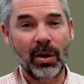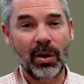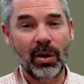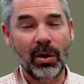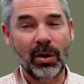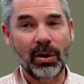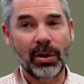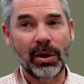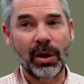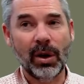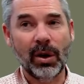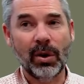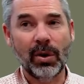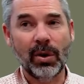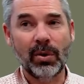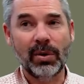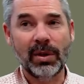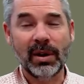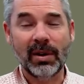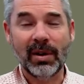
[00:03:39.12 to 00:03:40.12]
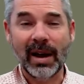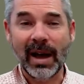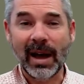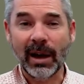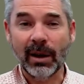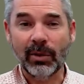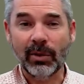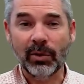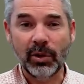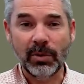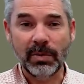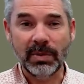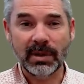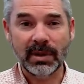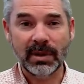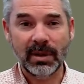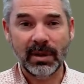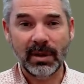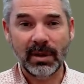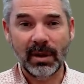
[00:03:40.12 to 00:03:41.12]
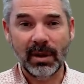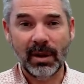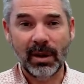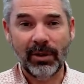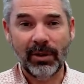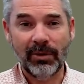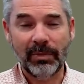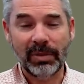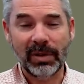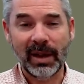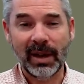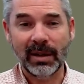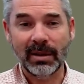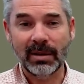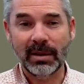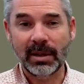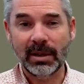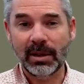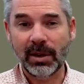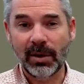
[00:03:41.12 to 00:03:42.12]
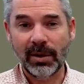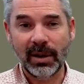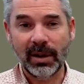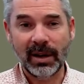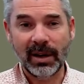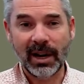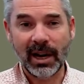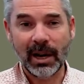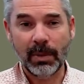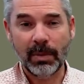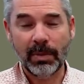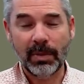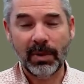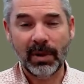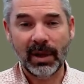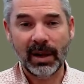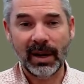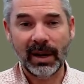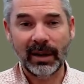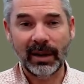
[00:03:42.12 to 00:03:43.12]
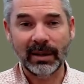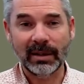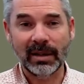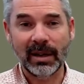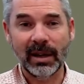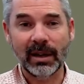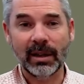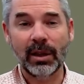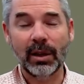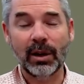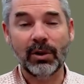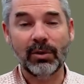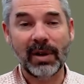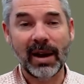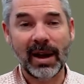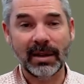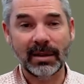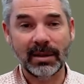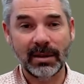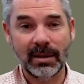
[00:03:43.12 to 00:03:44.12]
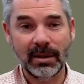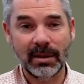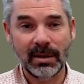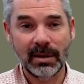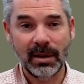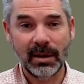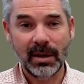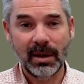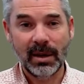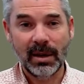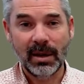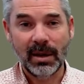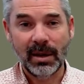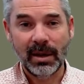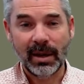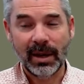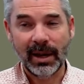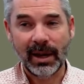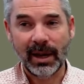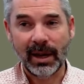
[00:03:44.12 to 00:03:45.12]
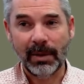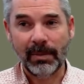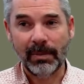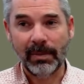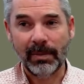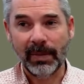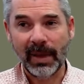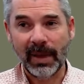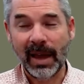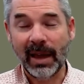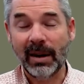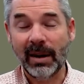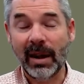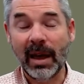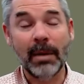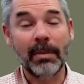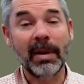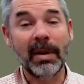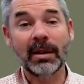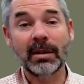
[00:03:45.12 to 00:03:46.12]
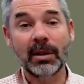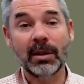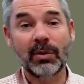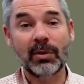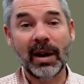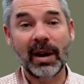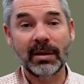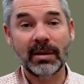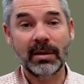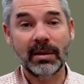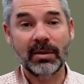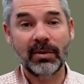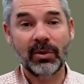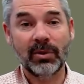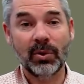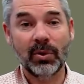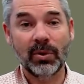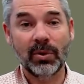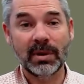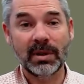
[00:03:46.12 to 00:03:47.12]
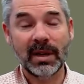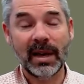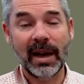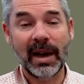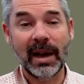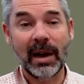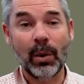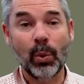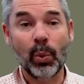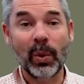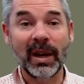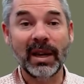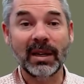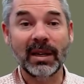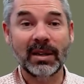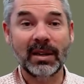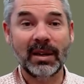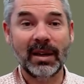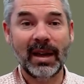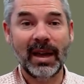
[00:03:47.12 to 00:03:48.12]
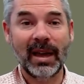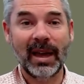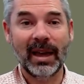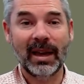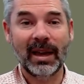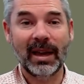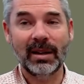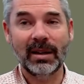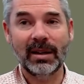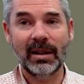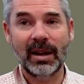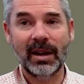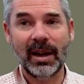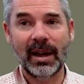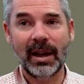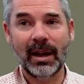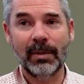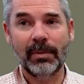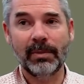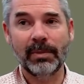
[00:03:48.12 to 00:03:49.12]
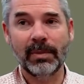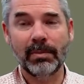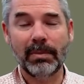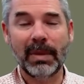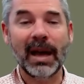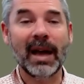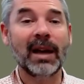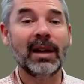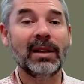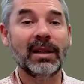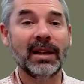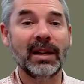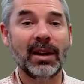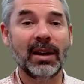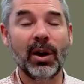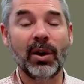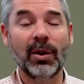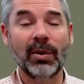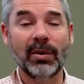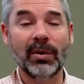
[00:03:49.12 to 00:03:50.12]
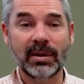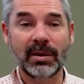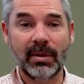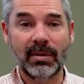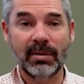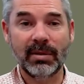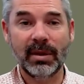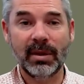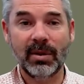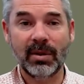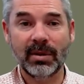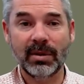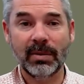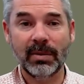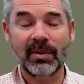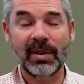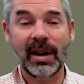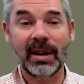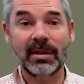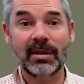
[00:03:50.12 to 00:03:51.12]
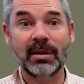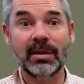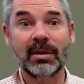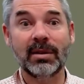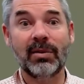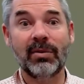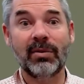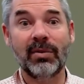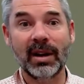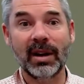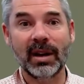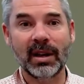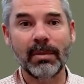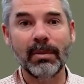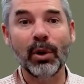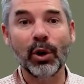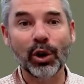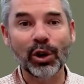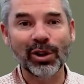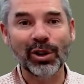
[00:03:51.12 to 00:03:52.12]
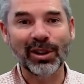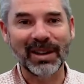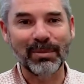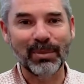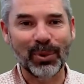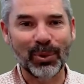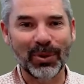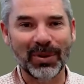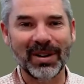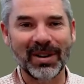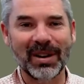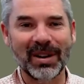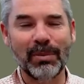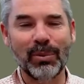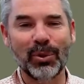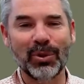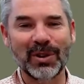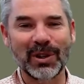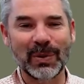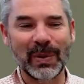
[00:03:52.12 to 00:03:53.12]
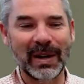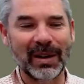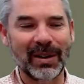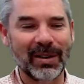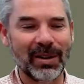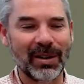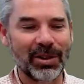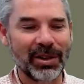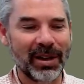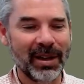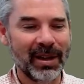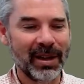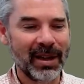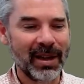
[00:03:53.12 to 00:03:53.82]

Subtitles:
although there are groups of plants that don't need animal pollinators, like the grasses, and amongst the grasses, of course, are wheat and barley and oats. So there are some grasses that are very commercially important and important to agriculture.